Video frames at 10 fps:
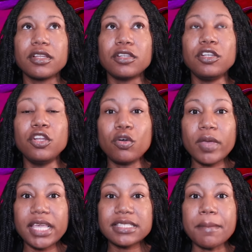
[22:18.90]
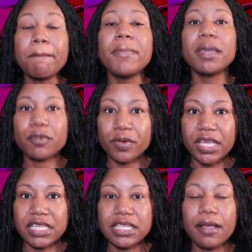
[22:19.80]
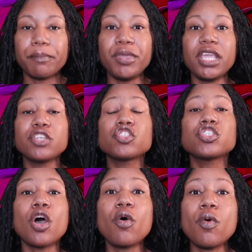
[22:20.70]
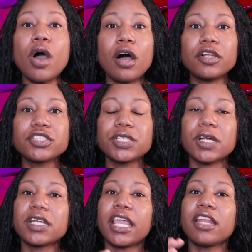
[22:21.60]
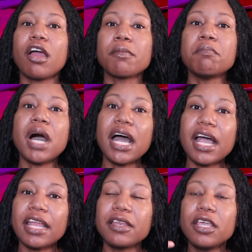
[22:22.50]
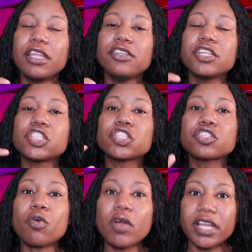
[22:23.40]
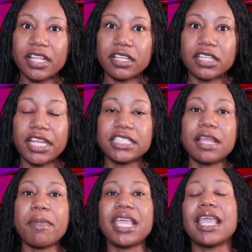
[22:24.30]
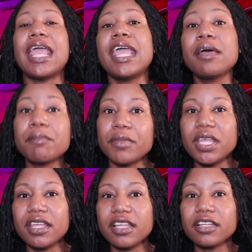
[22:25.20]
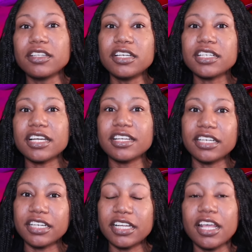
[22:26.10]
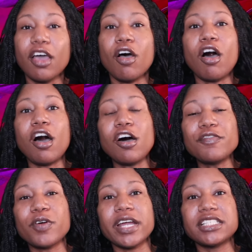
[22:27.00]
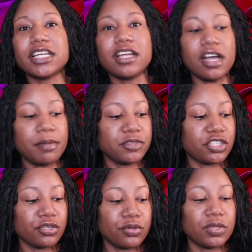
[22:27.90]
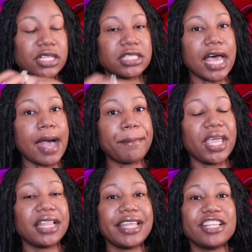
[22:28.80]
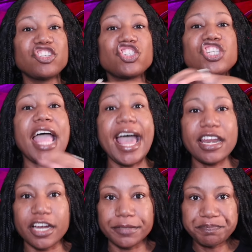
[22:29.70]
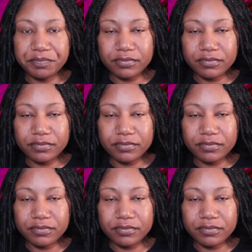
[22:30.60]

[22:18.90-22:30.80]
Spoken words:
Louis' memories being so altered, and Armand distorting the things that make him look good, all for it to come to the top and then shatter